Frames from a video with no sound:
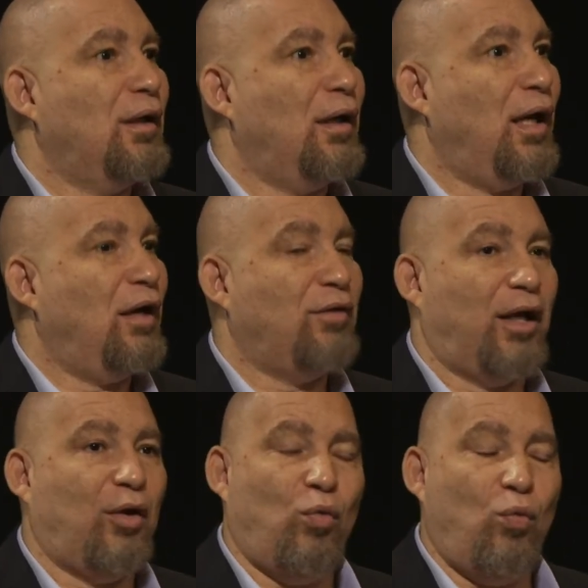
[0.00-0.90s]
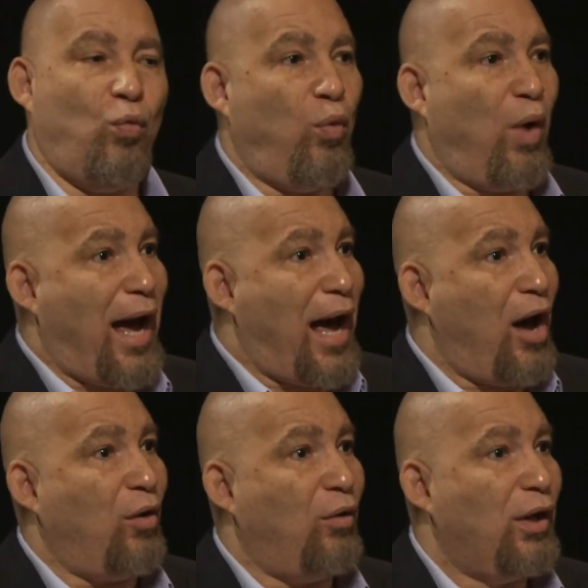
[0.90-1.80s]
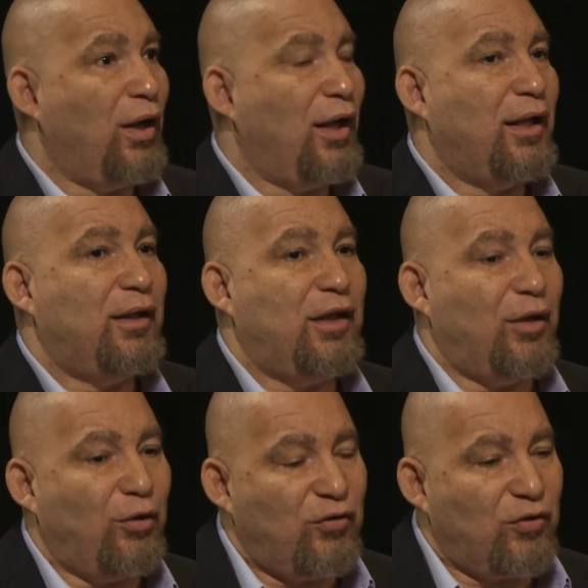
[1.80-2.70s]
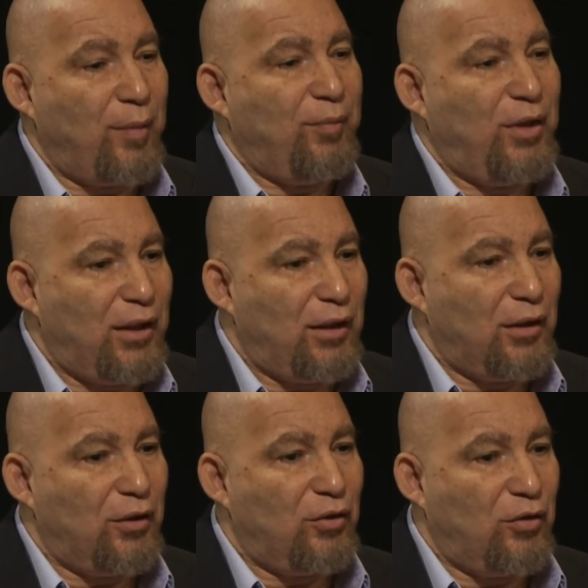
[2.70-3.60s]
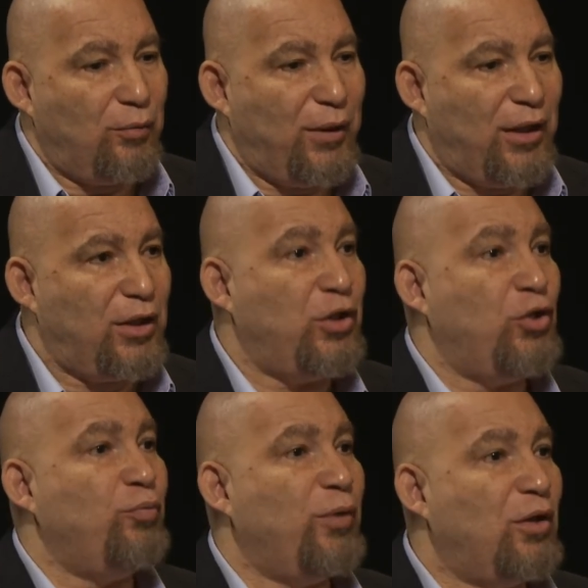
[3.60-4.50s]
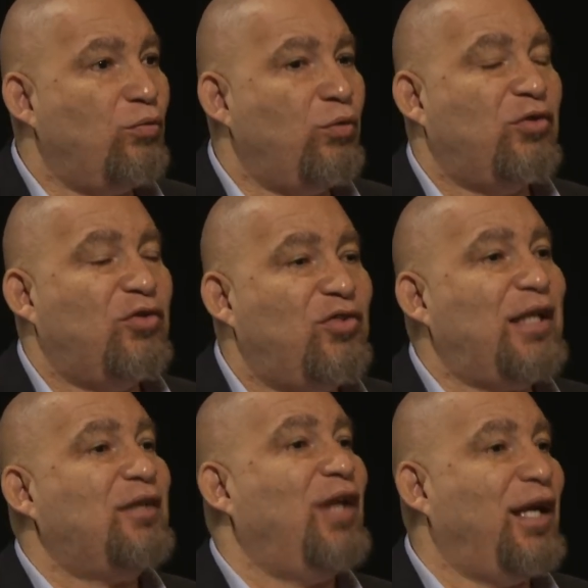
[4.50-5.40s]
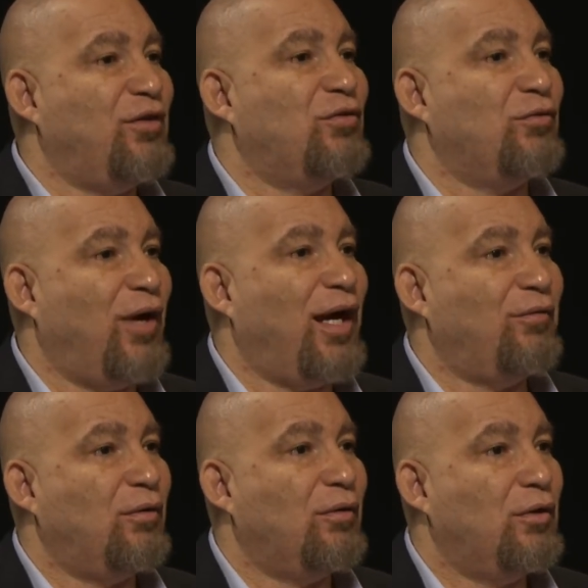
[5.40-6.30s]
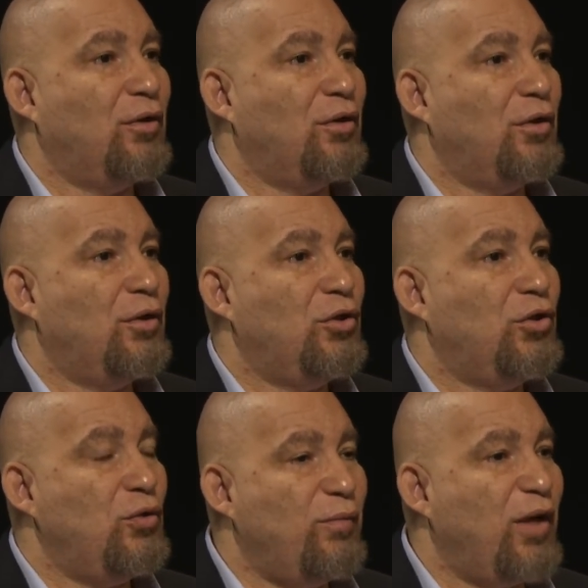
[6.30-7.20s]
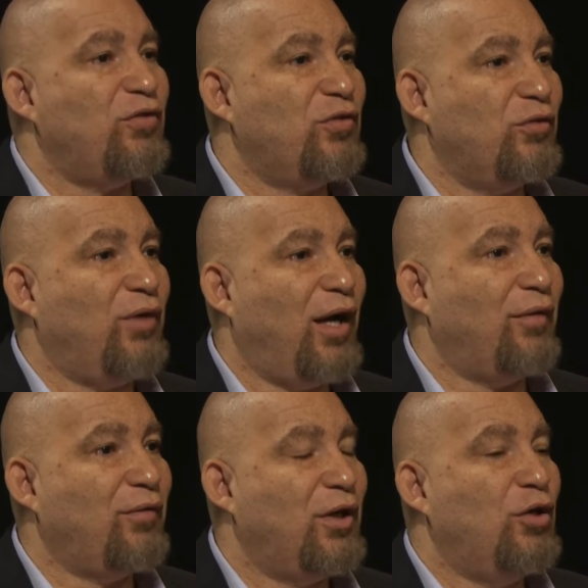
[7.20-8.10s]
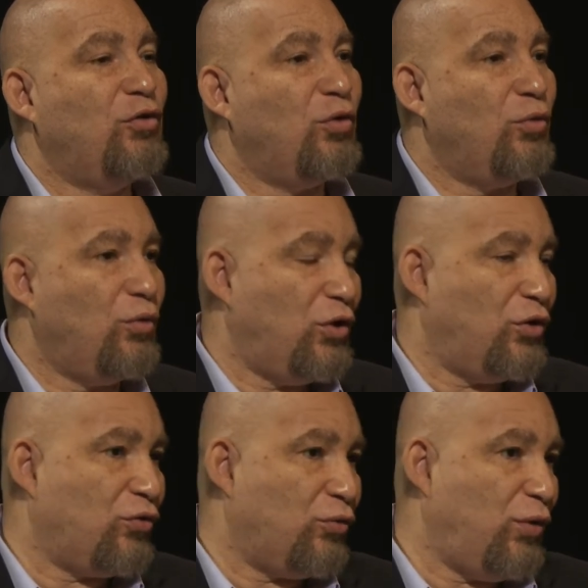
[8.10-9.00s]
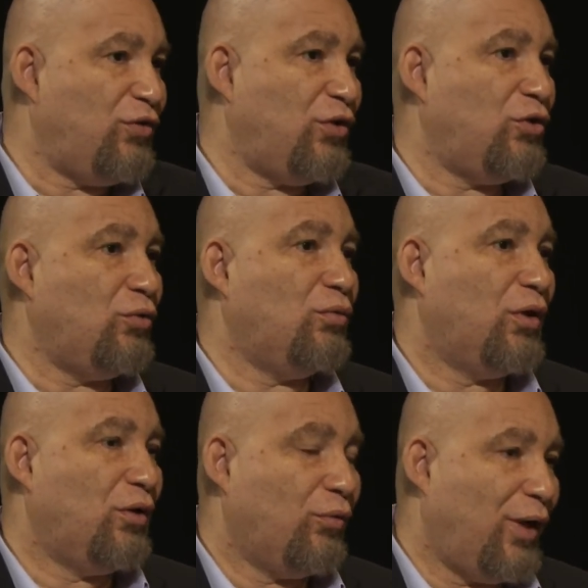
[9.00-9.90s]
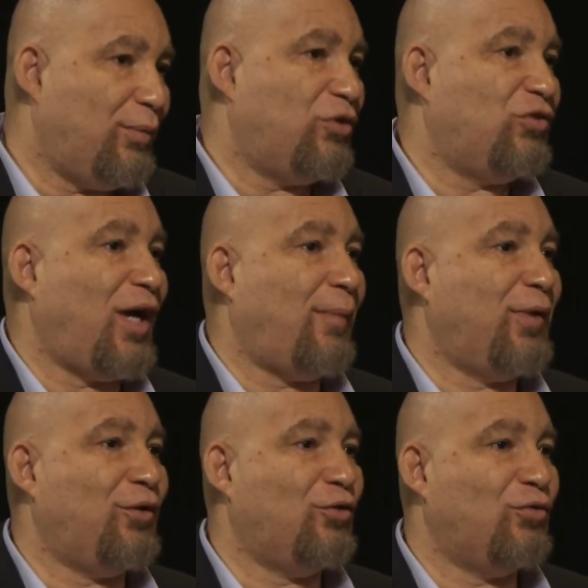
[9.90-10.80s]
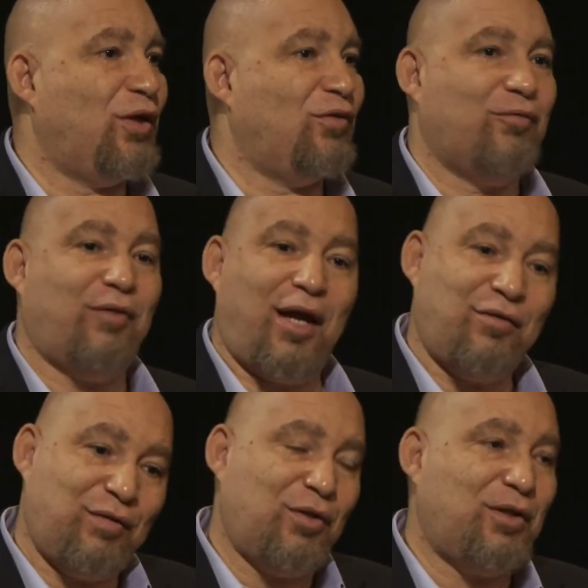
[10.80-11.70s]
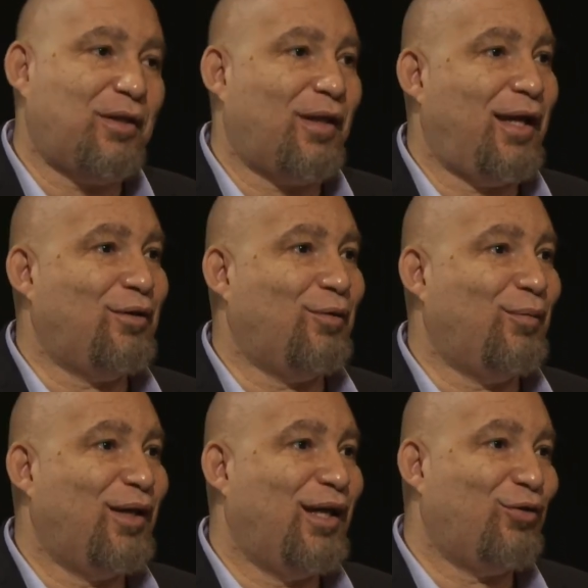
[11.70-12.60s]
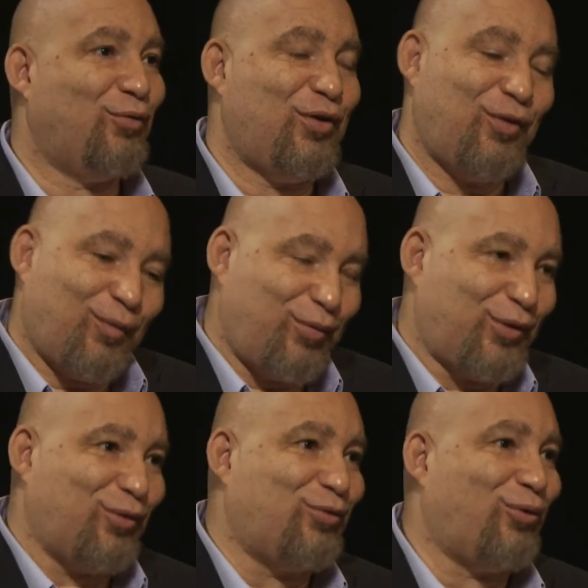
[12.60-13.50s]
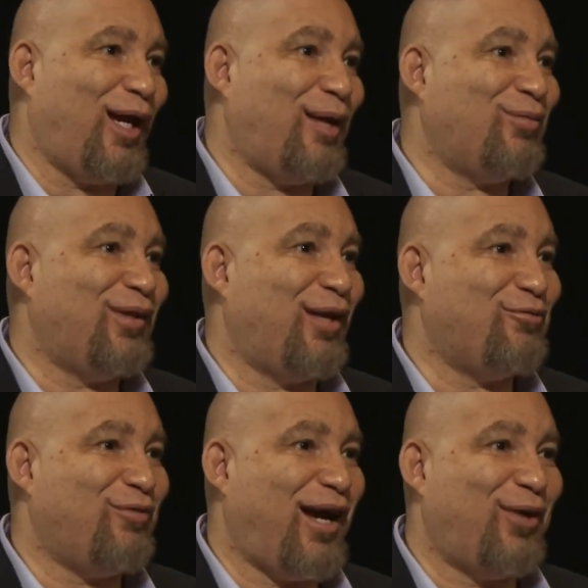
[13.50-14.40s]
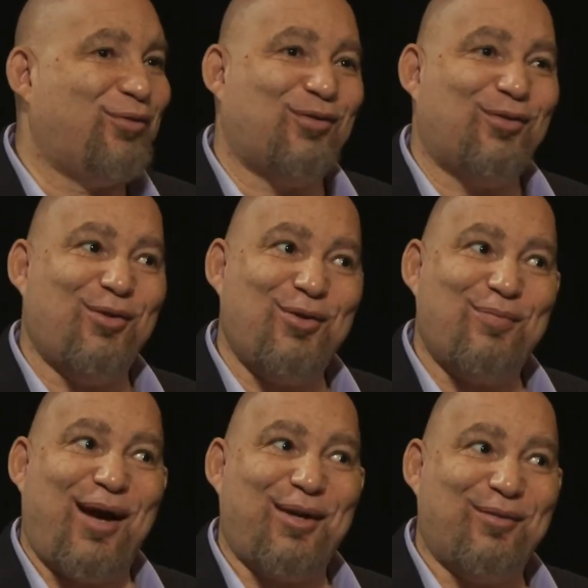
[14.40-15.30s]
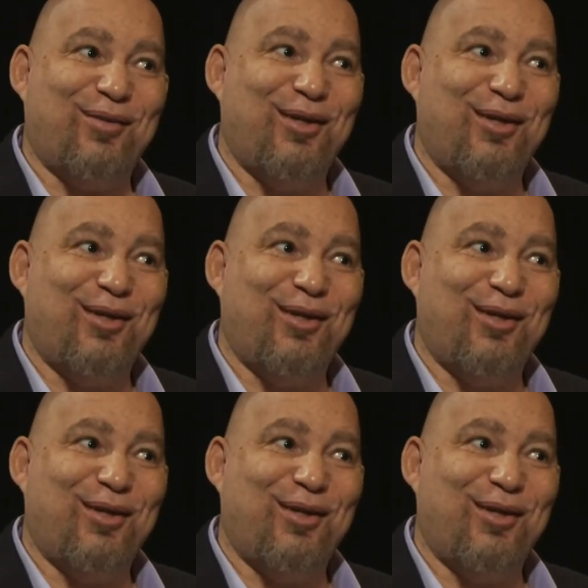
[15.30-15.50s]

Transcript: I was like, wow. There is something to being human which dictates survival. You must survive. So there's a reason you were able to chop down the trees and the vines, even though you thanked them. The reason you were able to put those crabs in that fire, there's a certain amount of